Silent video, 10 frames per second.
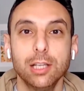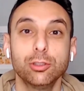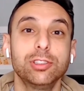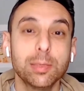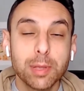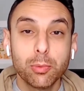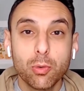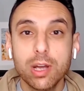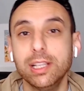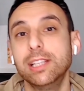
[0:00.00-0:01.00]
So step number
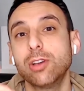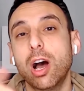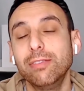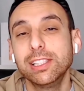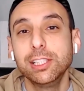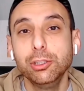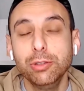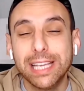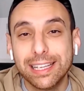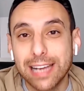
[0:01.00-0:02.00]
one is obviously you
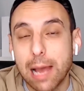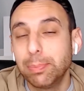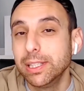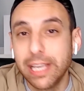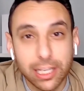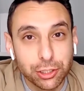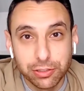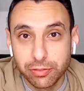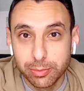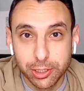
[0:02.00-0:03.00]
get an
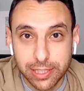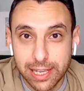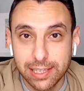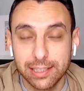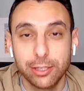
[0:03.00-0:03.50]
application from your tenant.